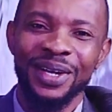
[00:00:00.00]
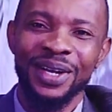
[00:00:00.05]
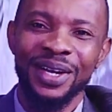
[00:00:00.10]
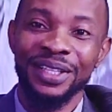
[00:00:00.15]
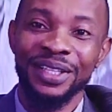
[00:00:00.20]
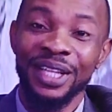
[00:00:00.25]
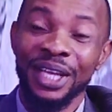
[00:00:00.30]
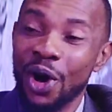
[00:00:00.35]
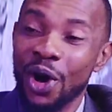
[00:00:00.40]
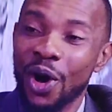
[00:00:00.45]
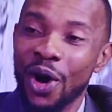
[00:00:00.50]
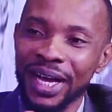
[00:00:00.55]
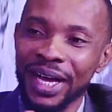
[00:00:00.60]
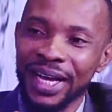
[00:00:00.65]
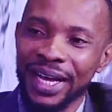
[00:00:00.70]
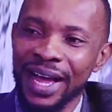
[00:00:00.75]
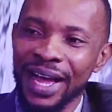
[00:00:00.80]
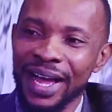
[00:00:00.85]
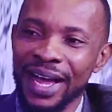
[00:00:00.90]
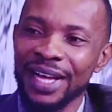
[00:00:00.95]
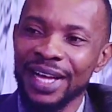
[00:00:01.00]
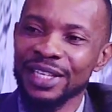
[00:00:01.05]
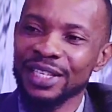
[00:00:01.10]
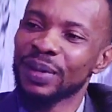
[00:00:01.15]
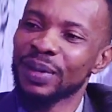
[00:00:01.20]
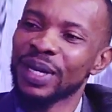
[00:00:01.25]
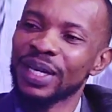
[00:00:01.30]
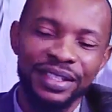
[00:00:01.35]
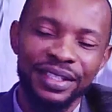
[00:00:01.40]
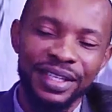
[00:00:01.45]
The hunger
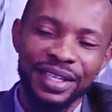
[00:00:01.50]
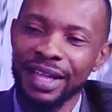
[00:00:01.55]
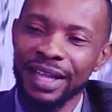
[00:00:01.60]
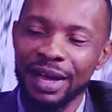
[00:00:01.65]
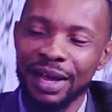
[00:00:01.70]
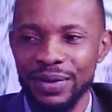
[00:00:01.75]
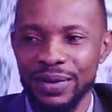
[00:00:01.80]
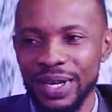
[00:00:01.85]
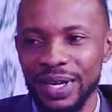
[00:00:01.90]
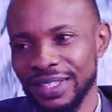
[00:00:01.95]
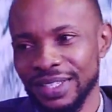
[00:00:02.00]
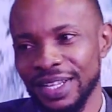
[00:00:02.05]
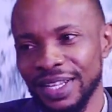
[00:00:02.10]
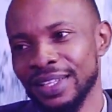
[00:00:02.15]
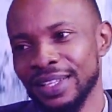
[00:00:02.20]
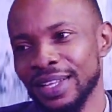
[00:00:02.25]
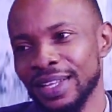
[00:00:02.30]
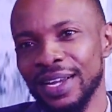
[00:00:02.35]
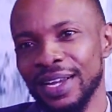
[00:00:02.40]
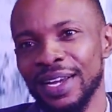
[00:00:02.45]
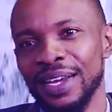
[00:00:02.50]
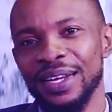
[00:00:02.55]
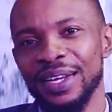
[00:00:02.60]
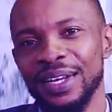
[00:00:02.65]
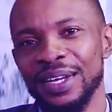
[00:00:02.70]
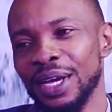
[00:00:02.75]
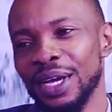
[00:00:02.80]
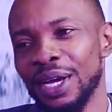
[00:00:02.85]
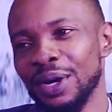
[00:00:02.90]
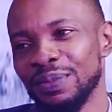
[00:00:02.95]
aspect didn't affect that
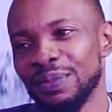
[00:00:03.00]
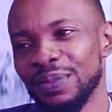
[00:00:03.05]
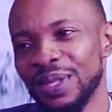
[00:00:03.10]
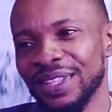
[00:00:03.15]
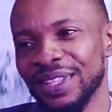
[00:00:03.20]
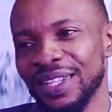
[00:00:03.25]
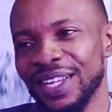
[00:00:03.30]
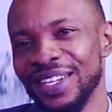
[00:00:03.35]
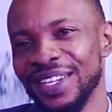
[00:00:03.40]
area of data.